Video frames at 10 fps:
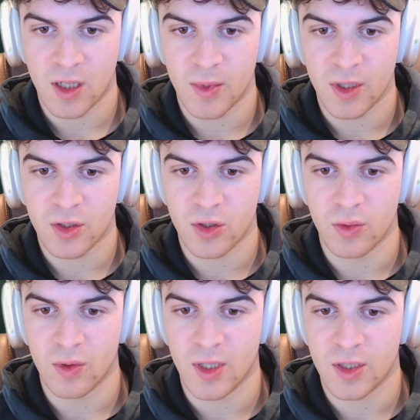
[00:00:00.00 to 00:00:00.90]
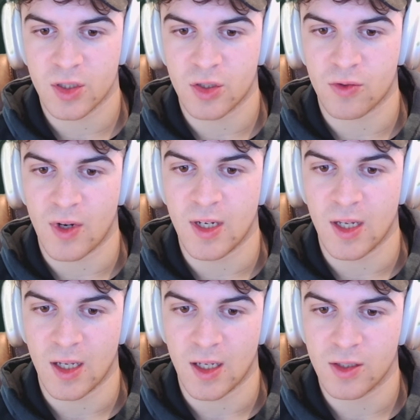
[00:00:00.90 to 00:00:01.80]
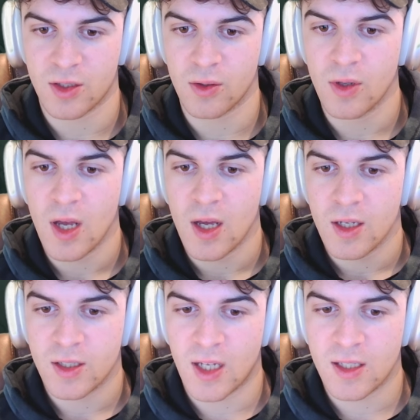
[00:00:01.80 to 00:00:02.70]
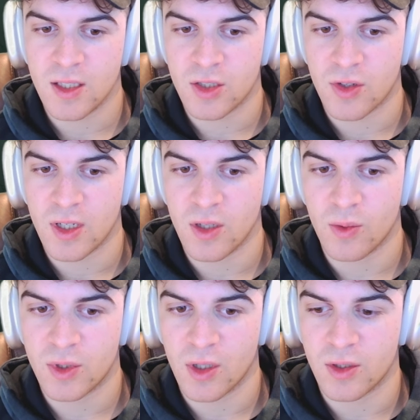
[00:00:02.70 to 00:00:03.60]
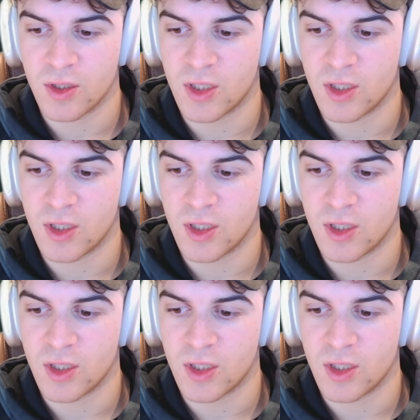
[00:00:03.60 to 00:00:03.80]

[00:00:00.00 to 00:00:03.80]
coming to this trader here. So to get to this trader, you want to go to